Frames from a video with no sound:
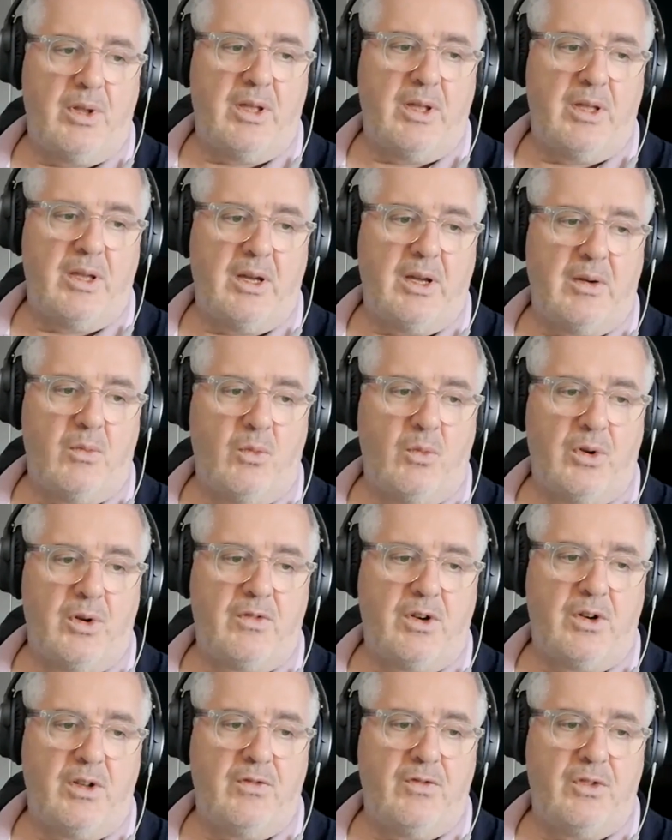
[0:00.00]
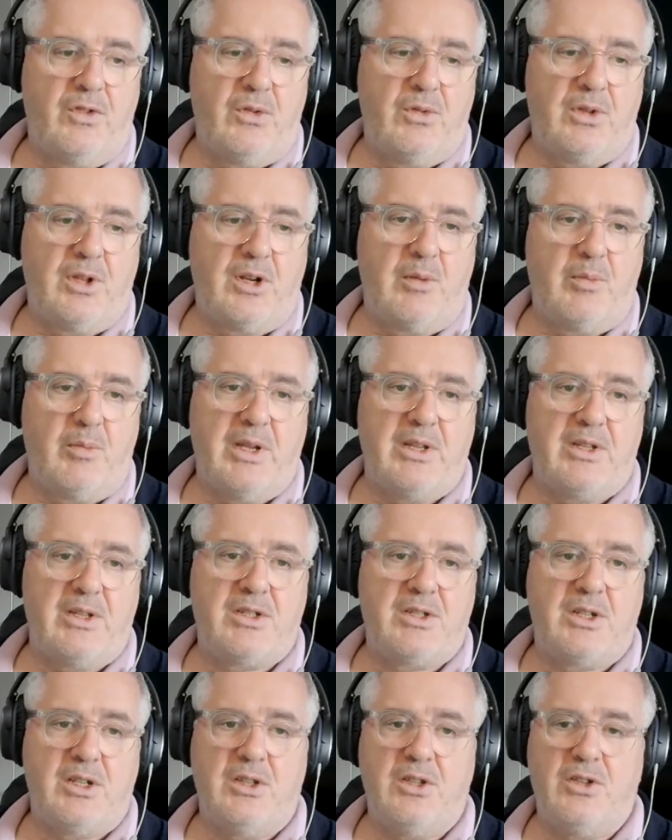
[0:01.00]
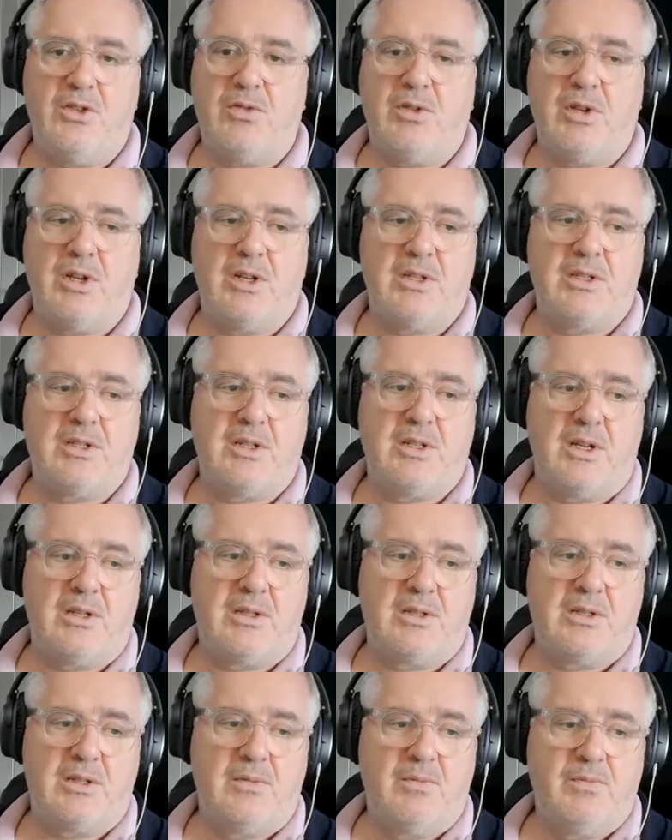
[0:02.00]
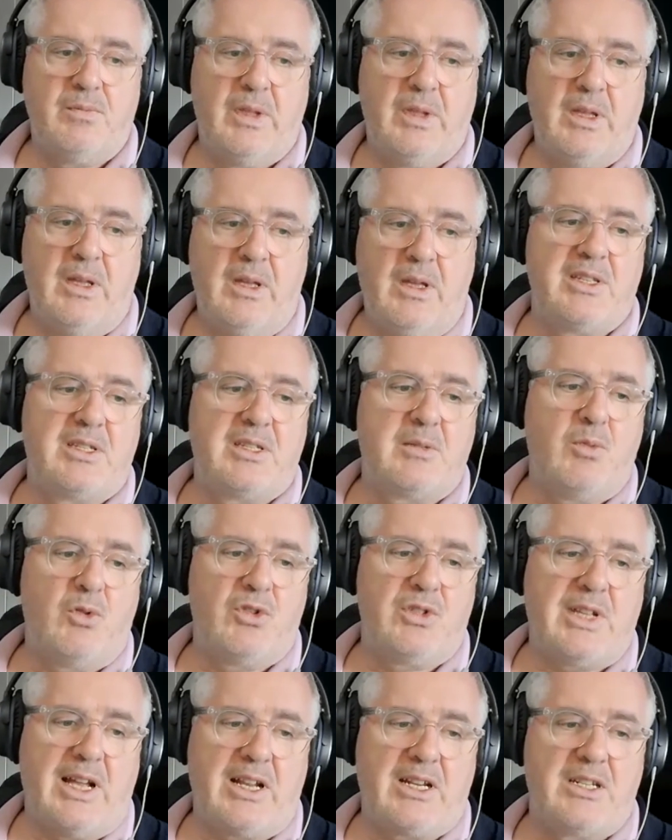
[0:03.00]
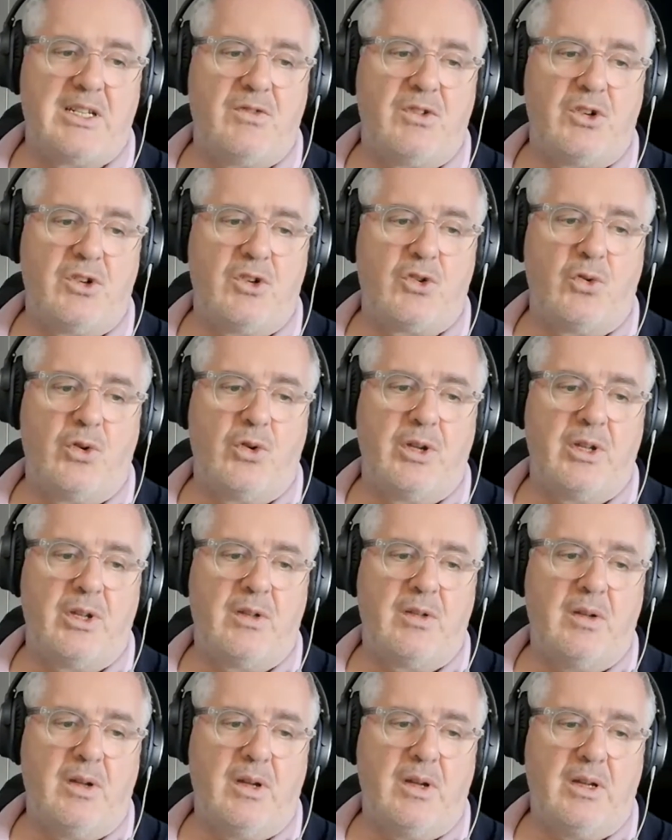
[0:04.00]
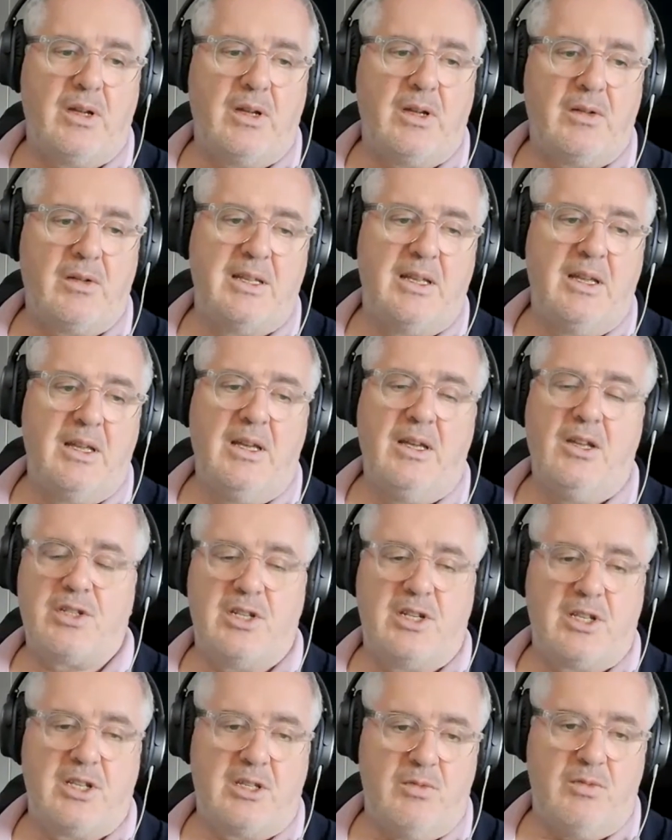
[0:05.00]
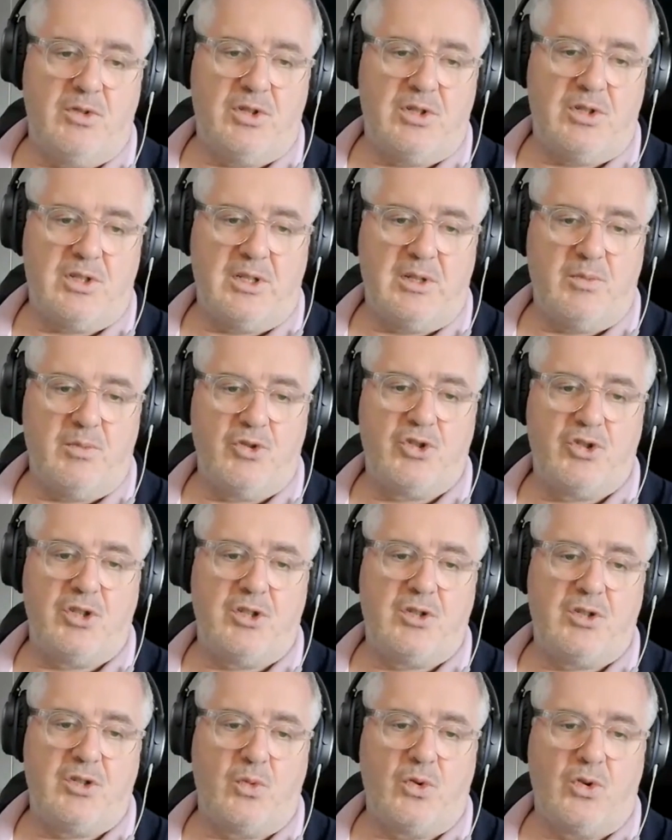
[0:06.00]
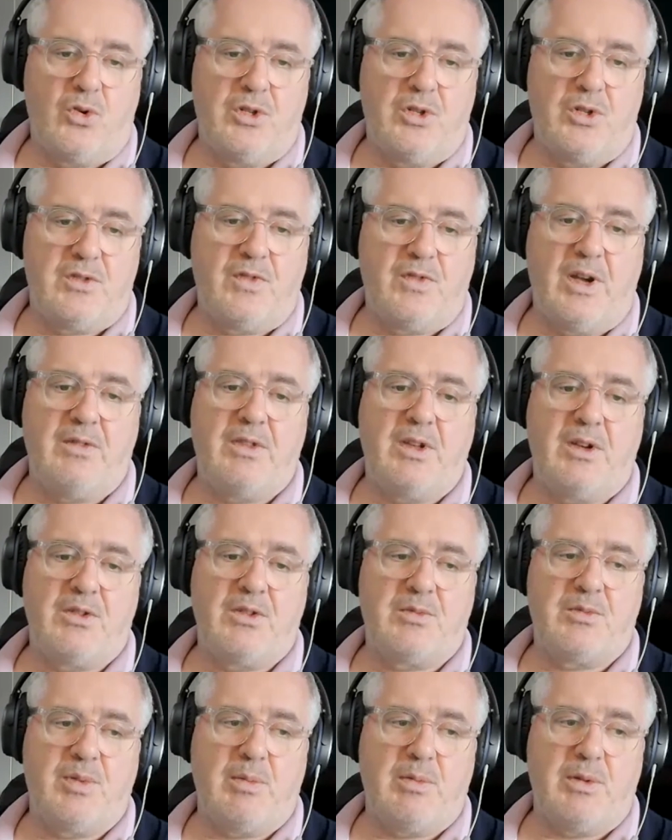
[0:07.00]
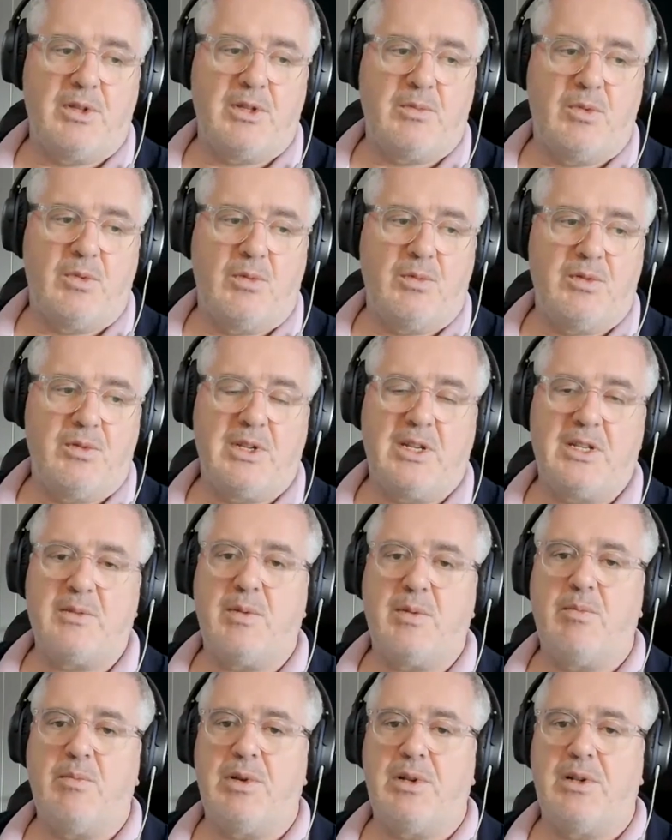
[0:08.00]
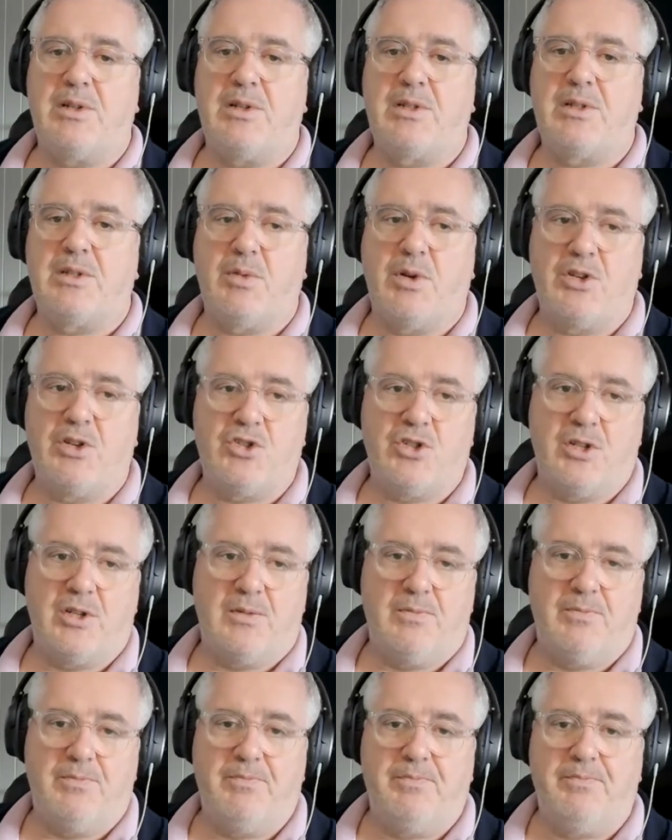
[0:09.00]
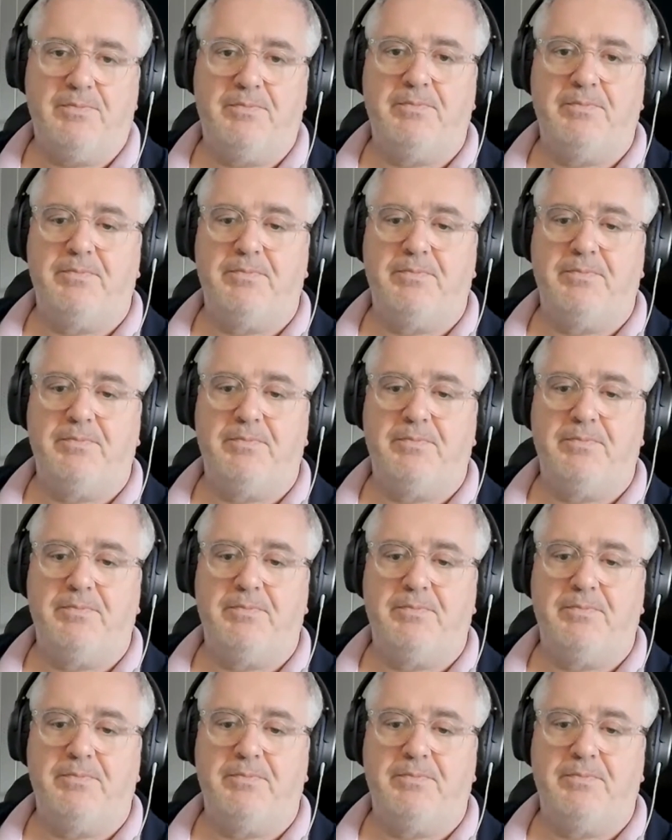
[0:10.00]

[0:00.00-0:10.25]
globally, one of the very few that are based in the United States. The biggest, most active and growing LeSS New York City community, pushing towards 5,000 people at the moment, has been built by Gene.